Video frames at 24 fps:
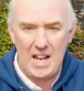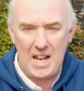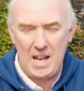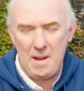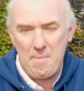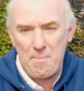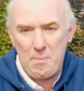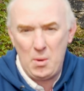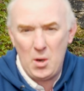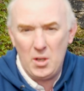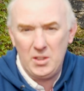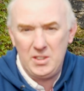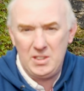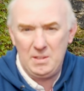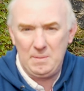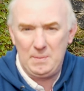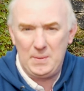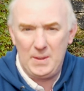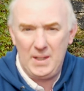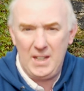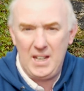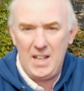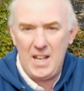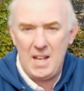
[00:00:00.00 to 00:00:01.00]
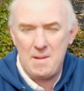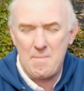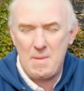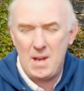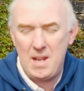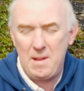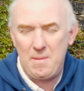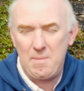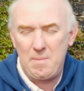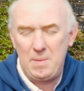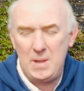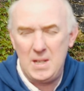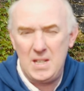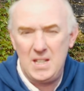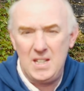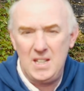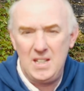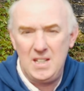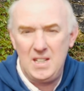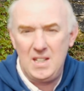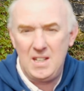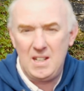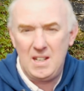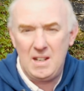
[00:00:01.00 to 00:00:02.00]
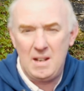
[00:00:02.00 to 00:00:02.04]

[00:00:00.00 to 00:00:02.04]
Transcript: and possibly it might be